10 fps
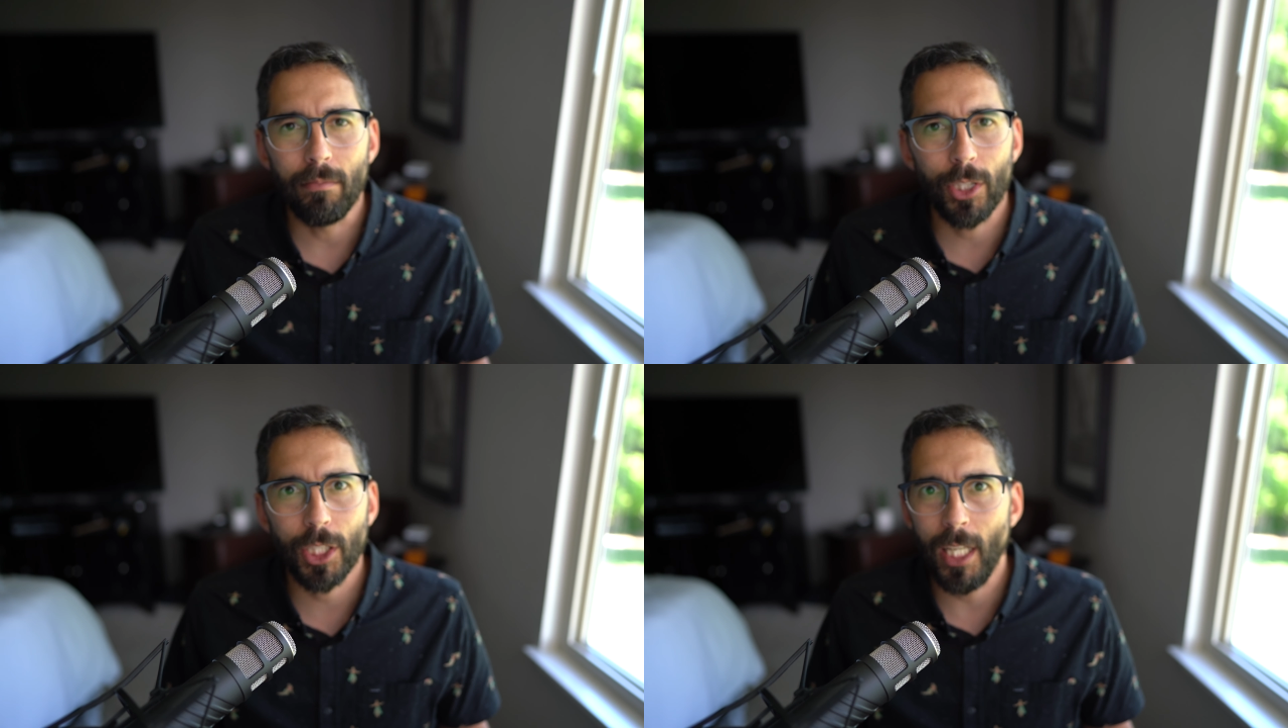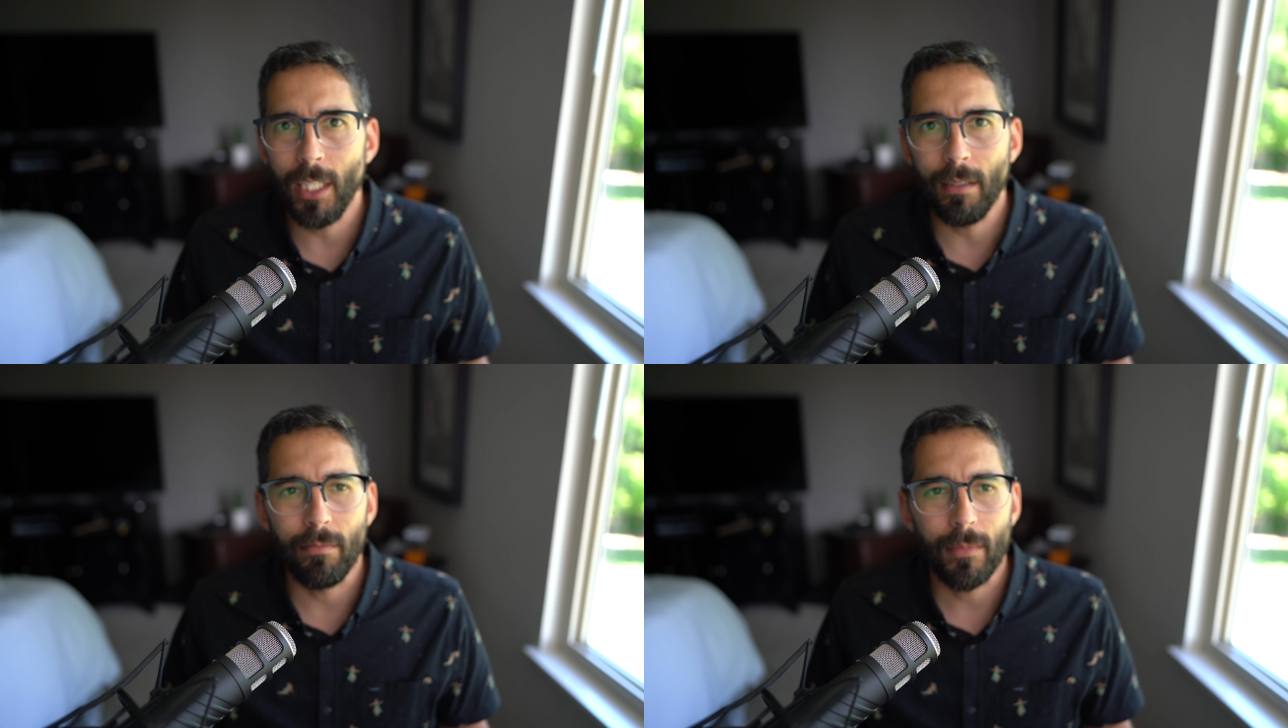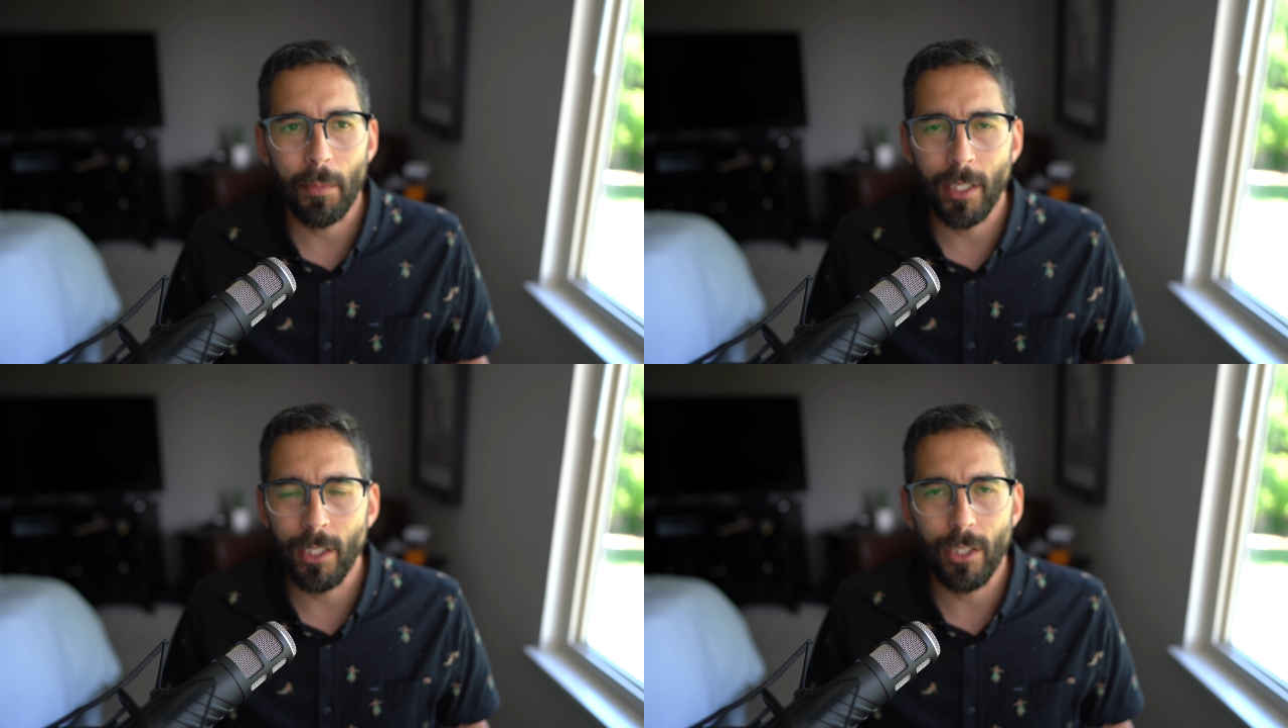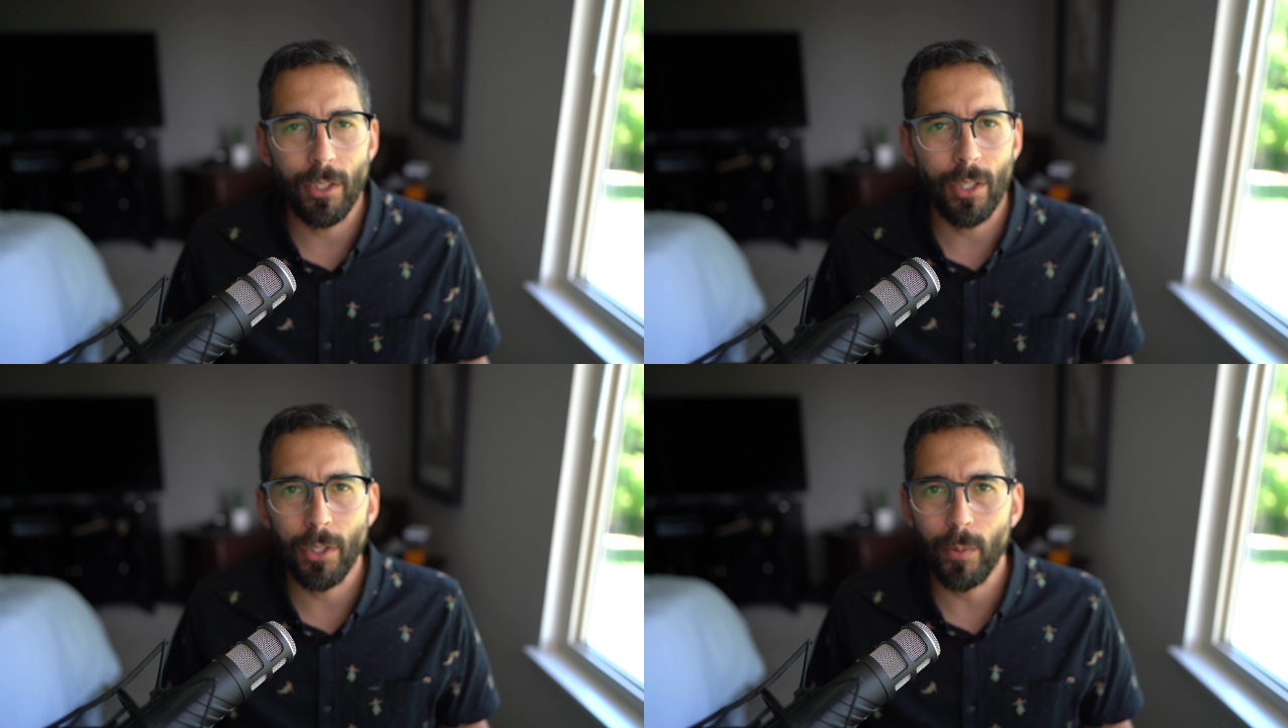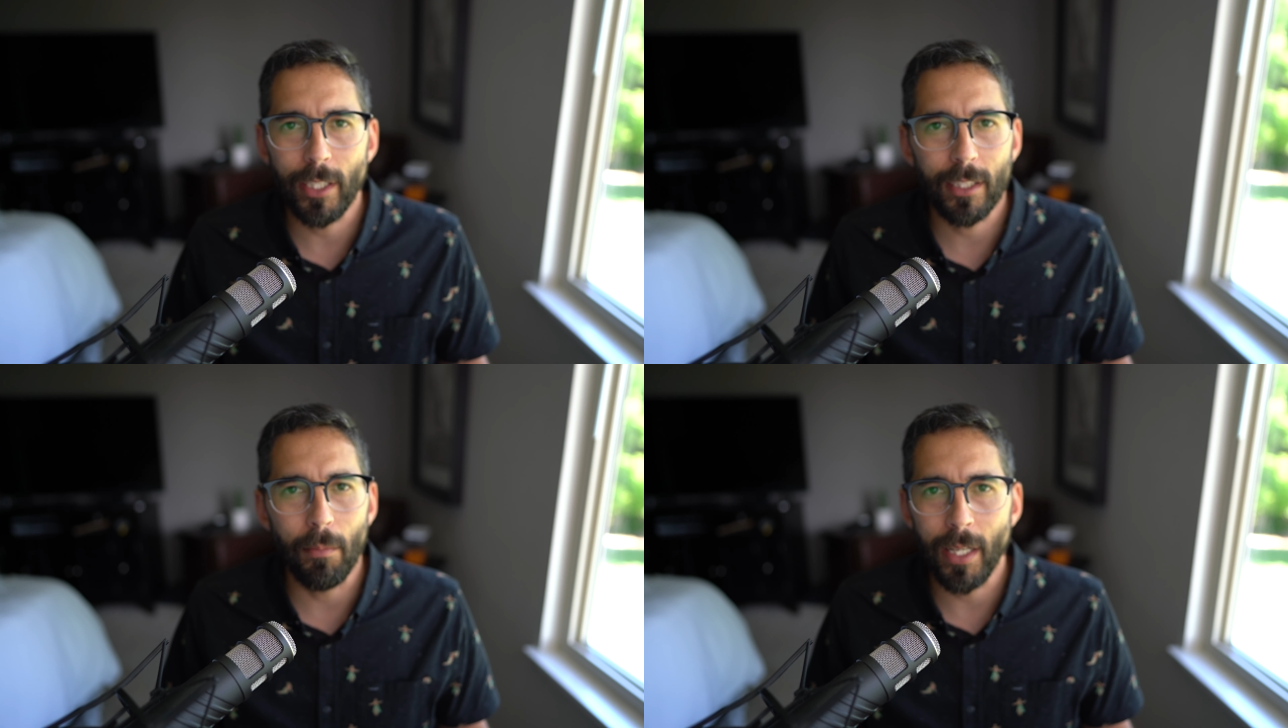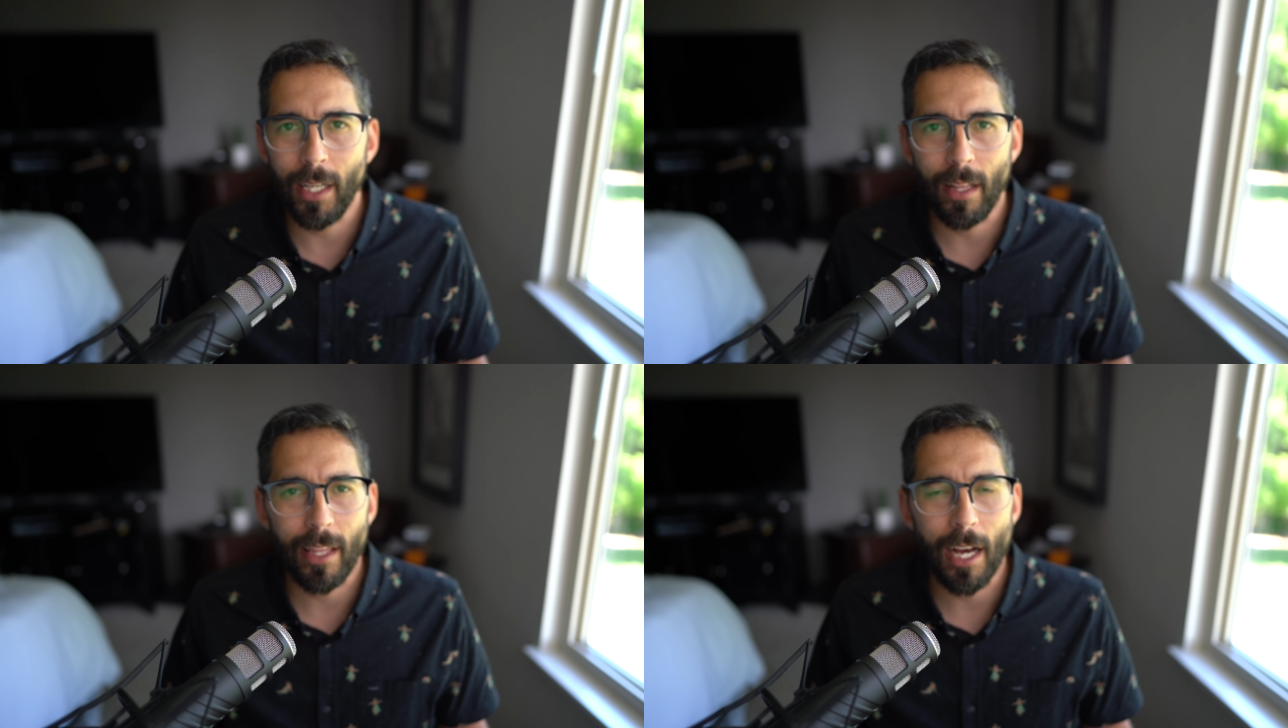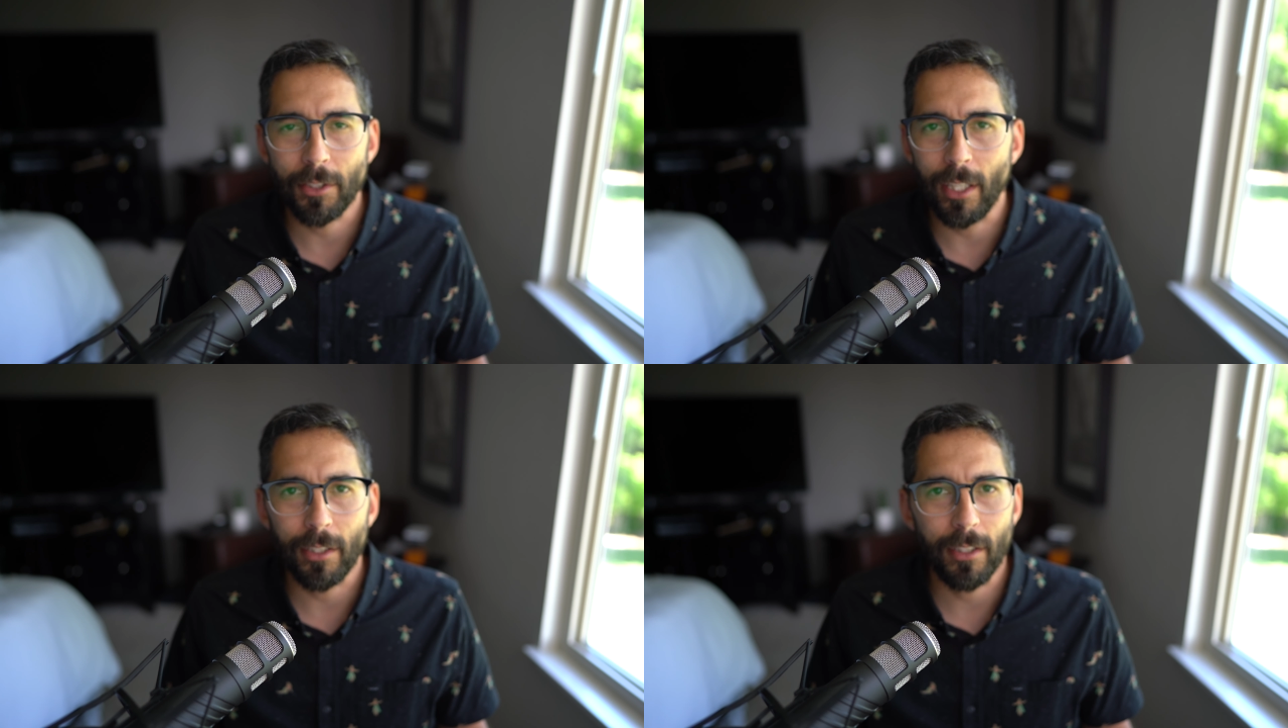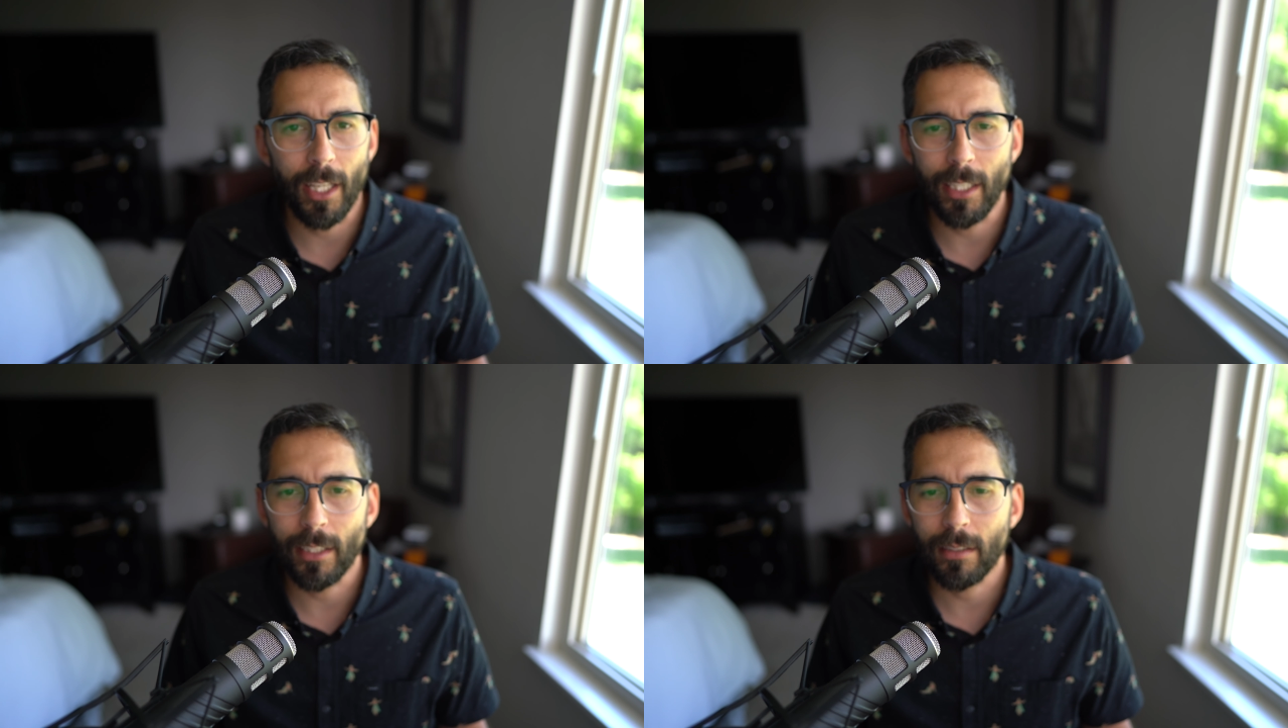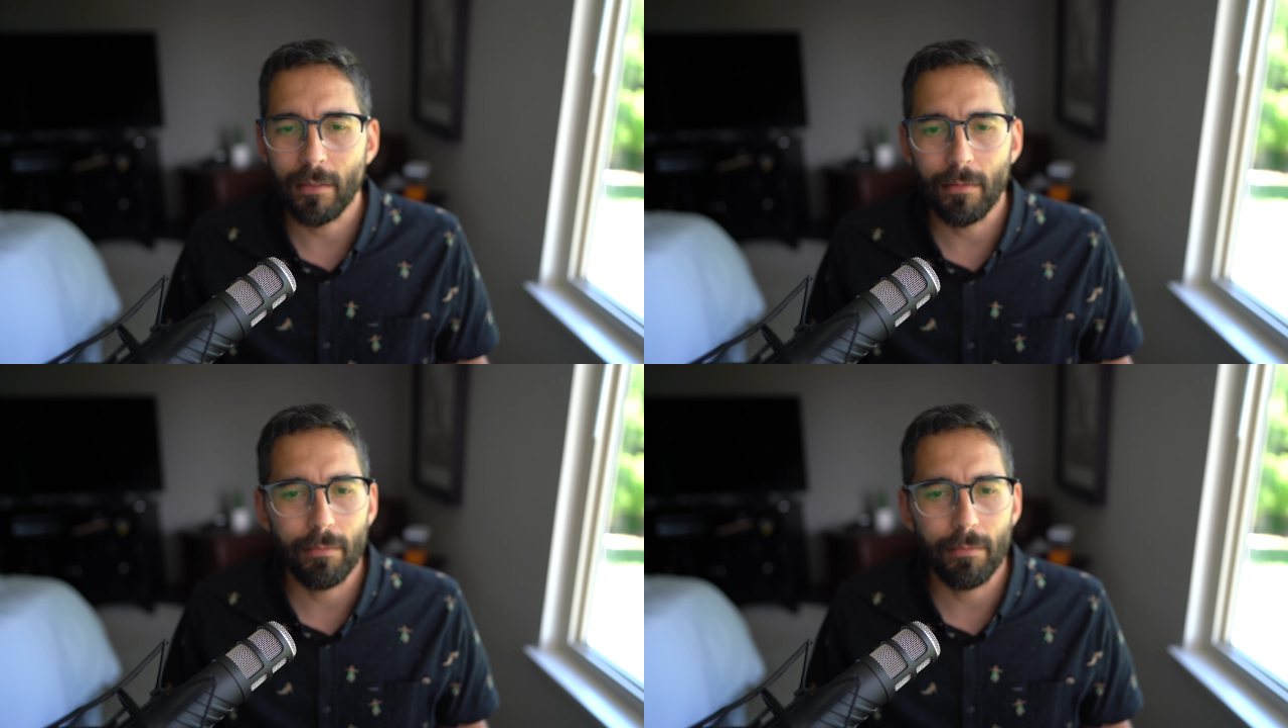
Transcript: Just get them. I mean, you know, you're wasting money on 1,000 other things.